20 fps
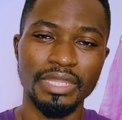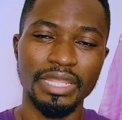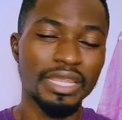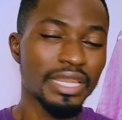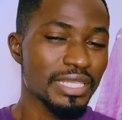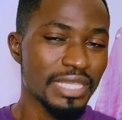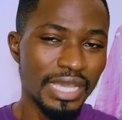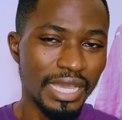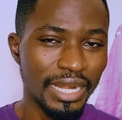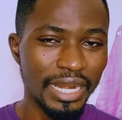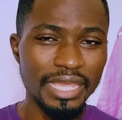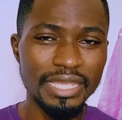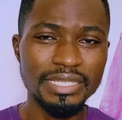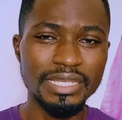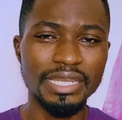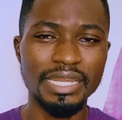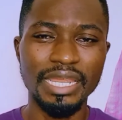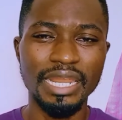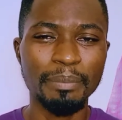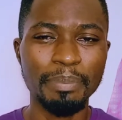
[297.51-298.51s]
It is a clear
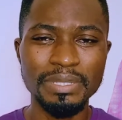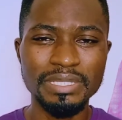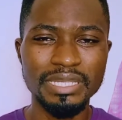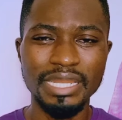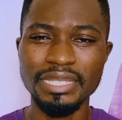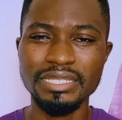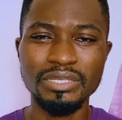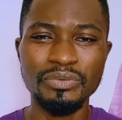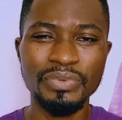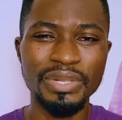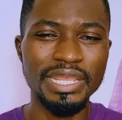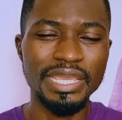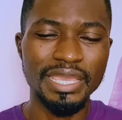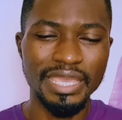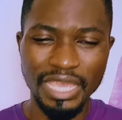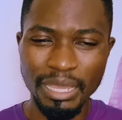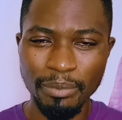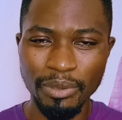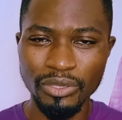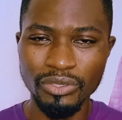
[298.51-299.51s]
sign the other person doesn't really
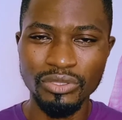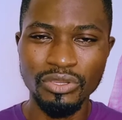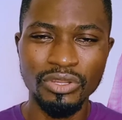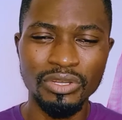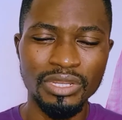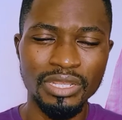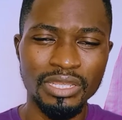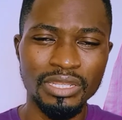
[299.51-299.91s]
care about you.